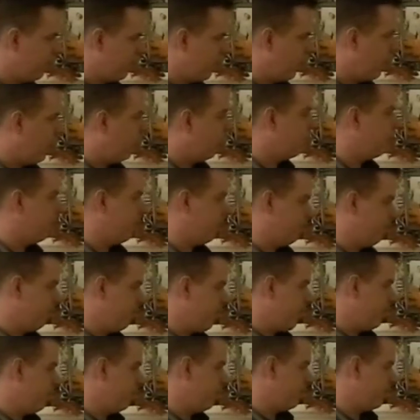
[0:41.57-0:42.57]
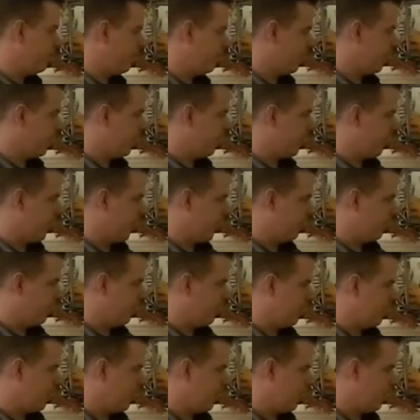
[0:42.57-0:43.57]
up from 5% in
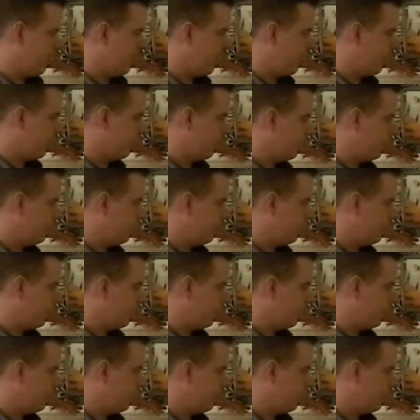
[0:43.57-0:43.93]
1999.